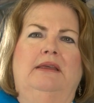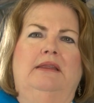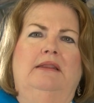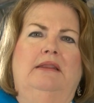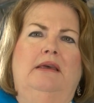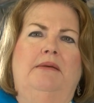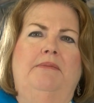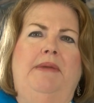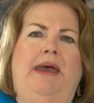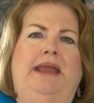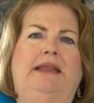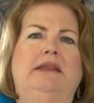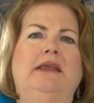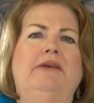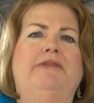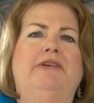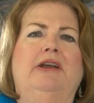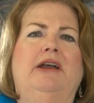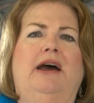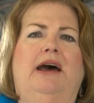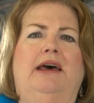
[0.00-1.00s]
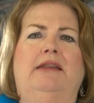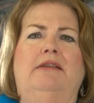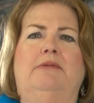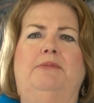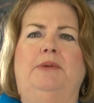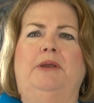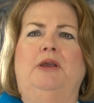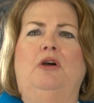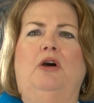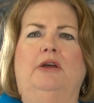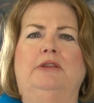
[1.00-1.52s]
The Magnificat has
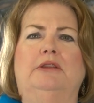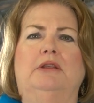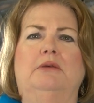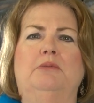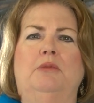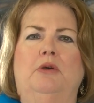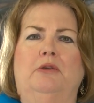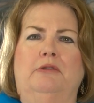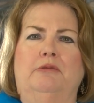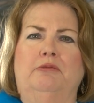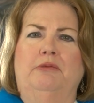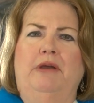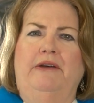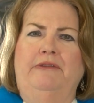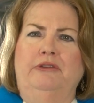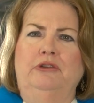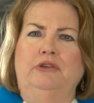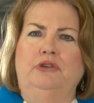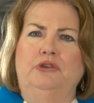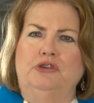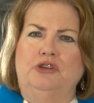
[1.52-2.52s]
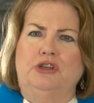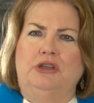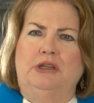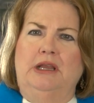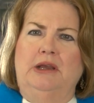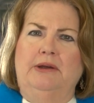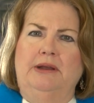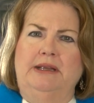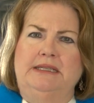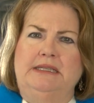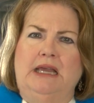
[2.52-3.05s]
been called the most
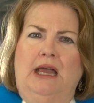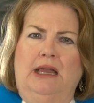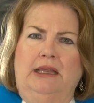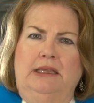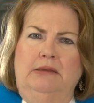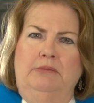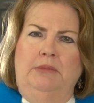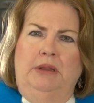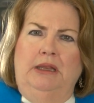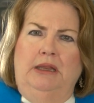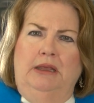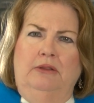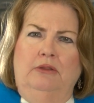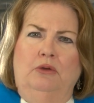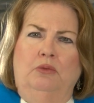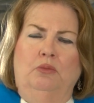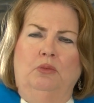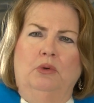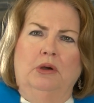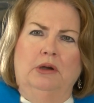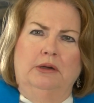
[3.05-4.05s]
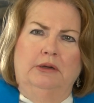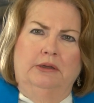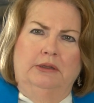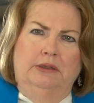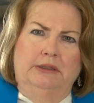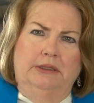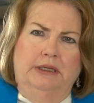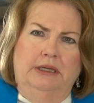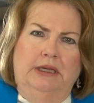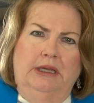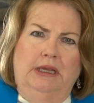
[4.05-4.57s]
revolutionary document in the
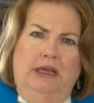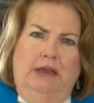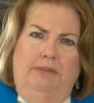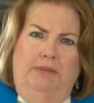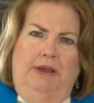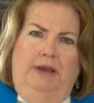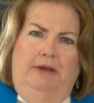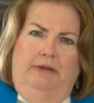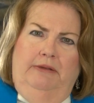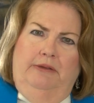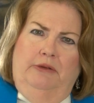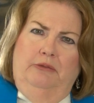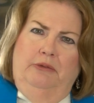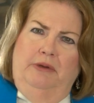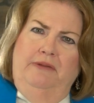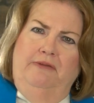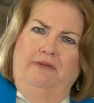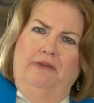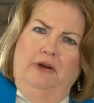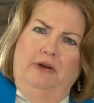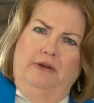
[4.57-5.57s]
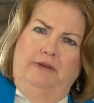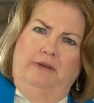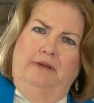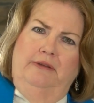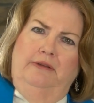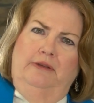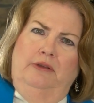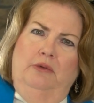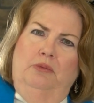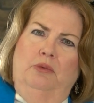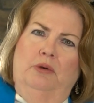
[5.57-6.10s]
world because it
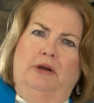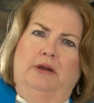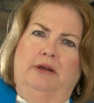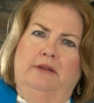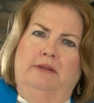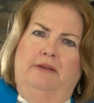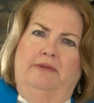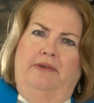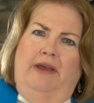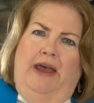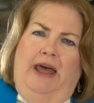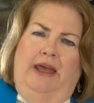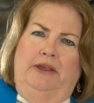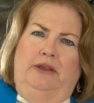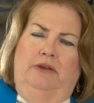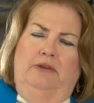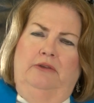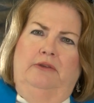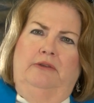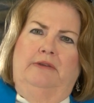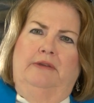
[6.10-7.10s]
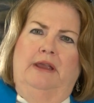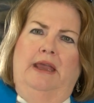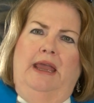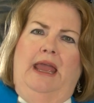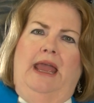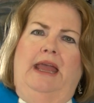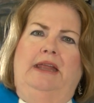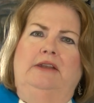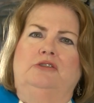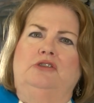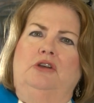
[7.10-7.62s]
reverses the world's values
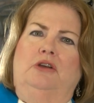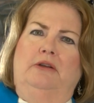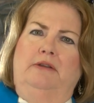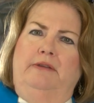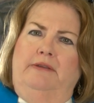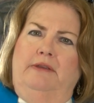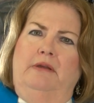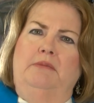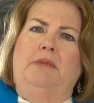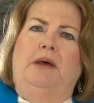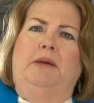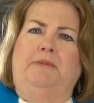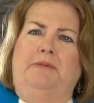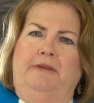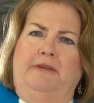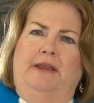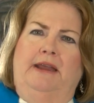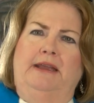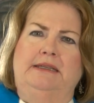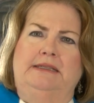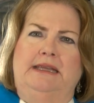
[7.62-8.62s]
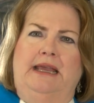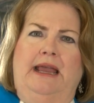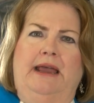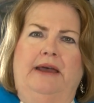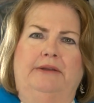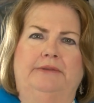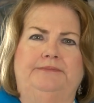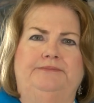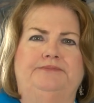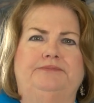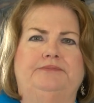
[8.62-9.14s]
and turns them upside
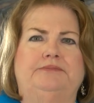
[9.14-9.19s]
down.